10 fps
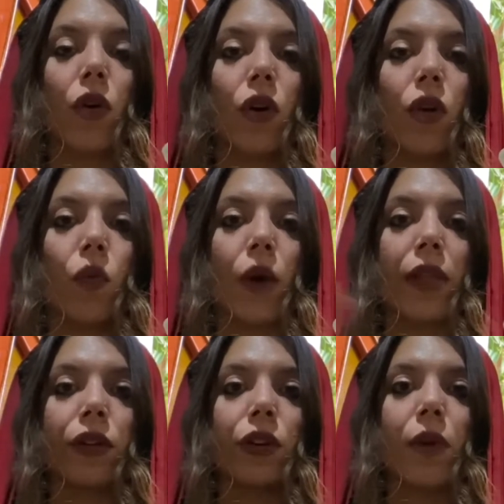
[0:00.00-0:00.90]
whether
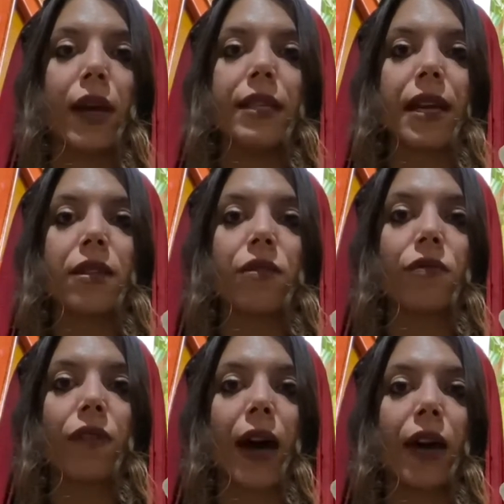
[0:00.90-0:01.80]
you
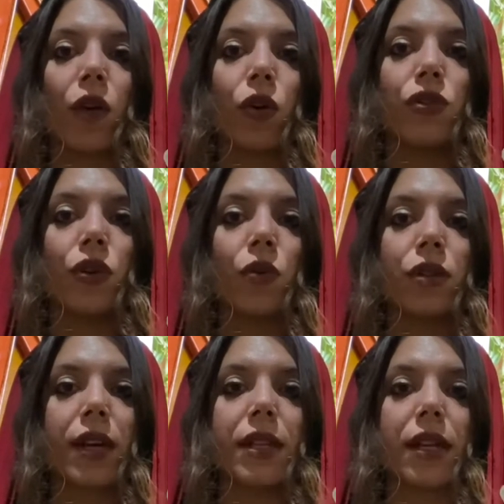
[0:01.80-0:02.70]
identify or don't
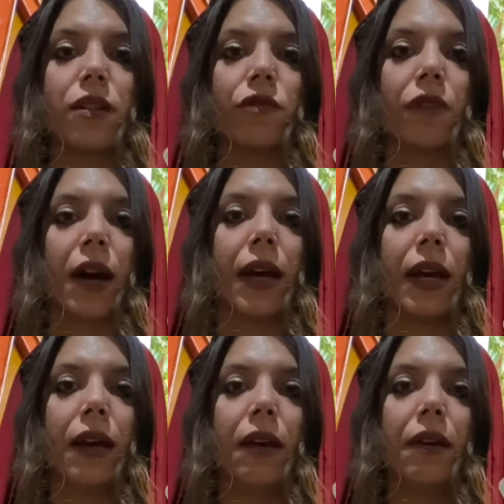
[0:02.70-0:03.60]
identify,
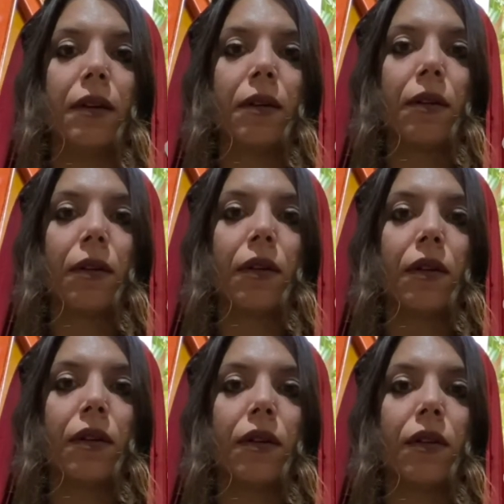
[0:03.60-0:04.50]

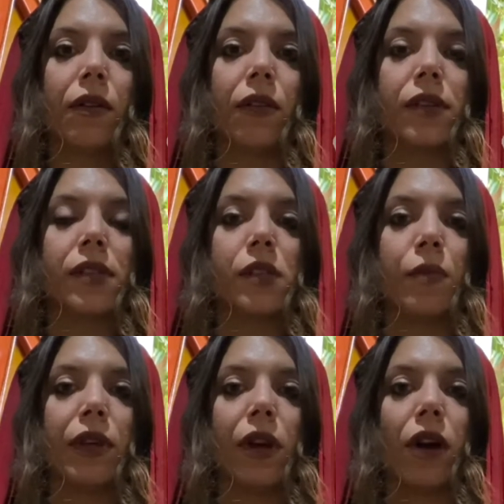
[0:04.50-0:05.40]
this is
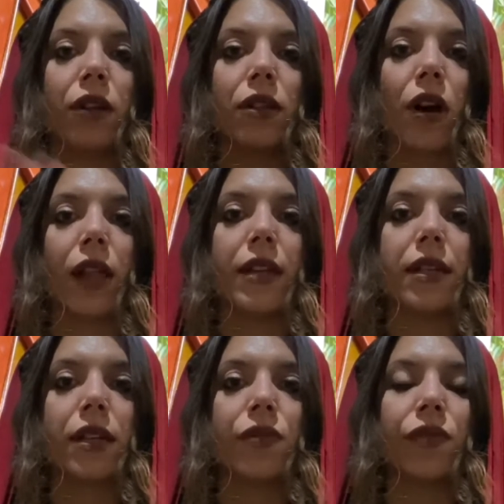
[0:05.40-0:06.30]
beyond all
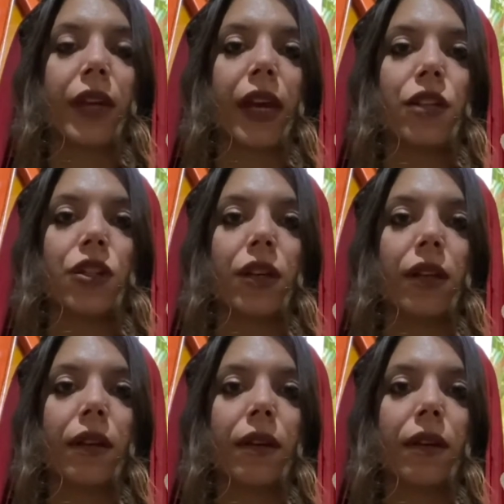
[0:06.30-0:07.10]
identification.